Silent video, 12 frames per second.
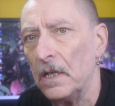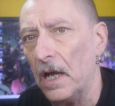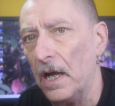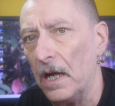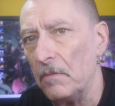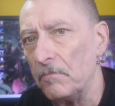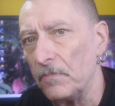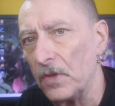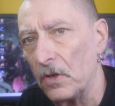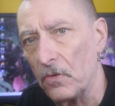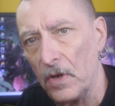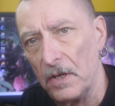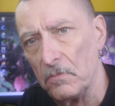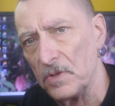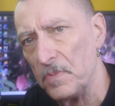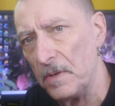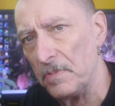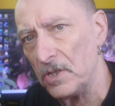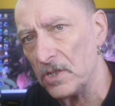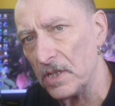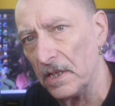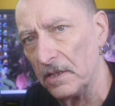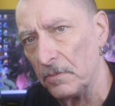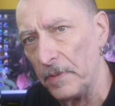the grain was maybe just a
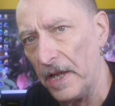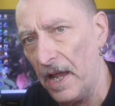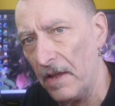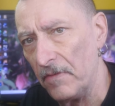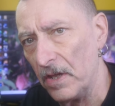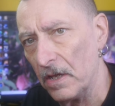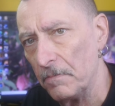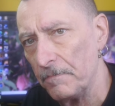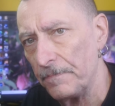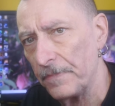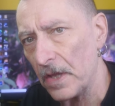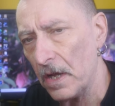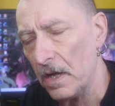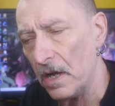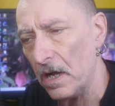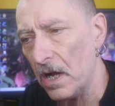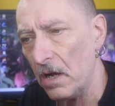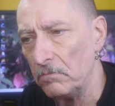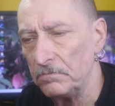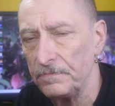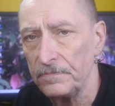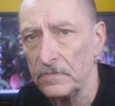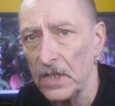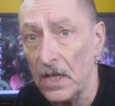little bit heavier.
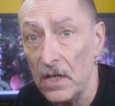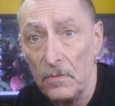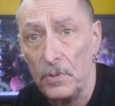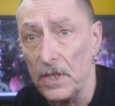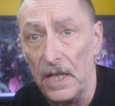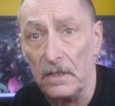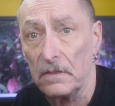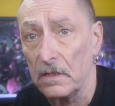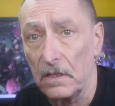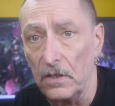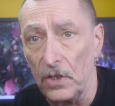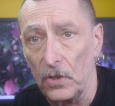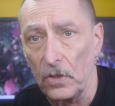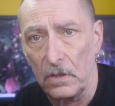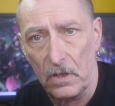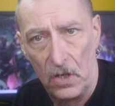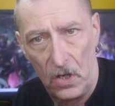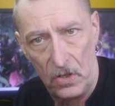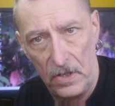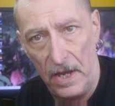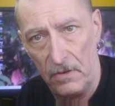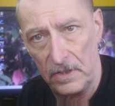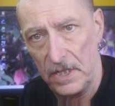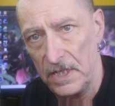But then, you know,
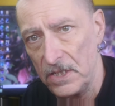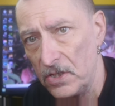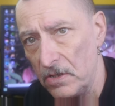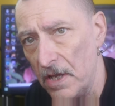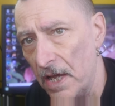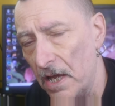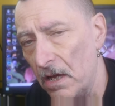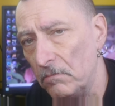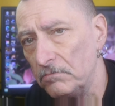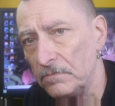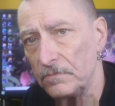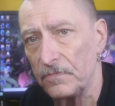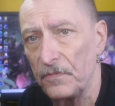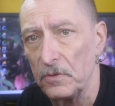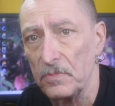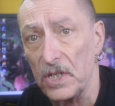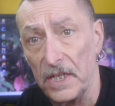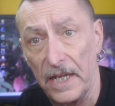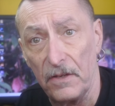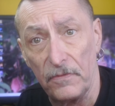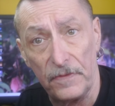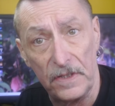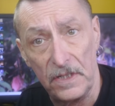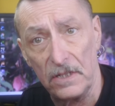nowadays, films like
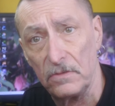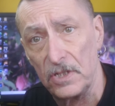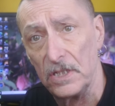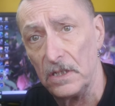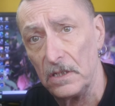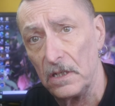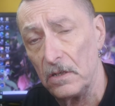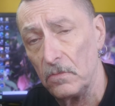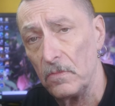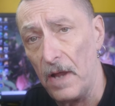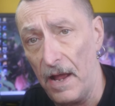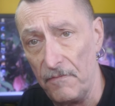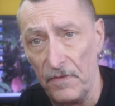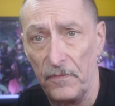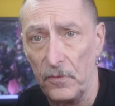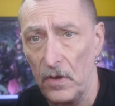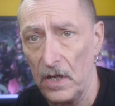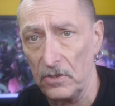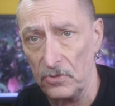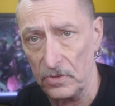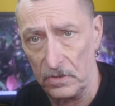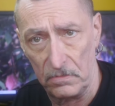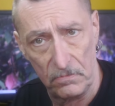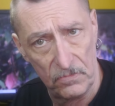Ilford Delta have the
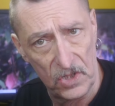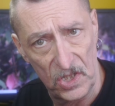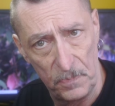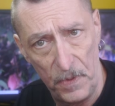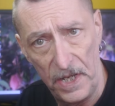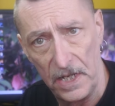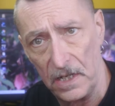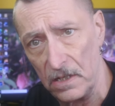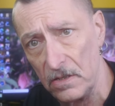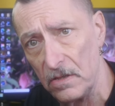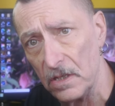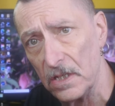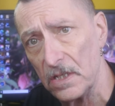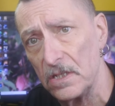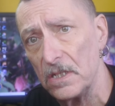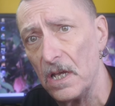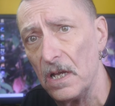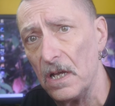400 speed that